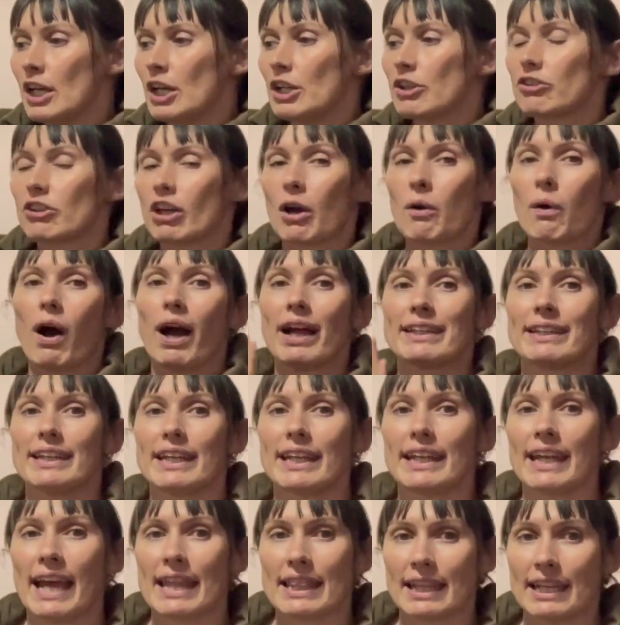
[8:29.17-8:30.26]
So I did
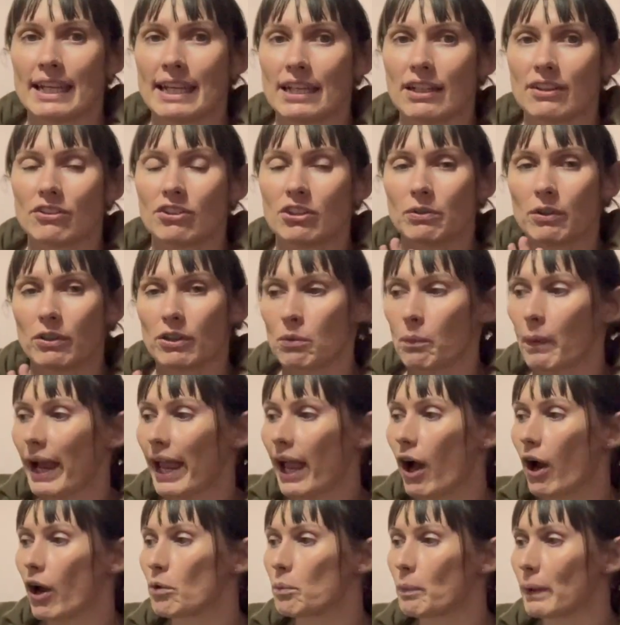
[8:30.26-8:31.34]
get these, so on the way
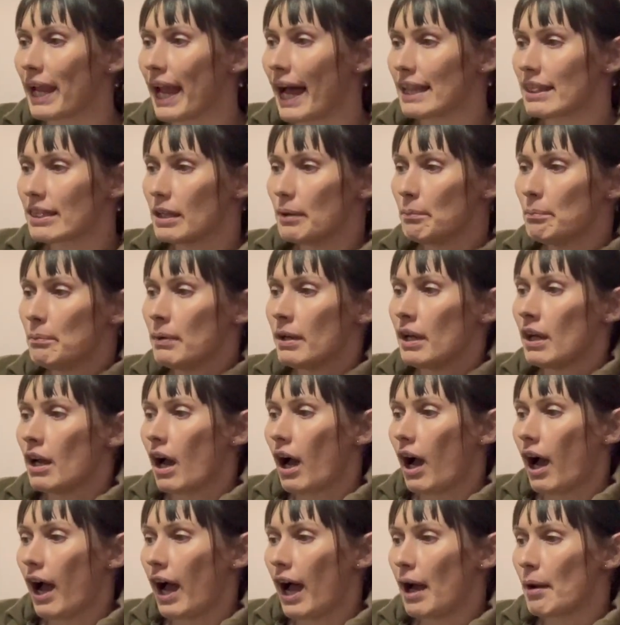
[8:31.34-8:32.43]
home we had
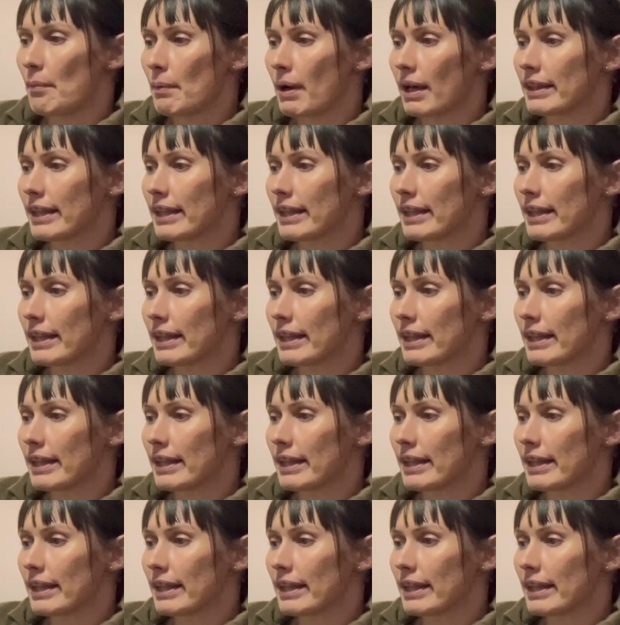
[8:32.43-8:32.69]
them.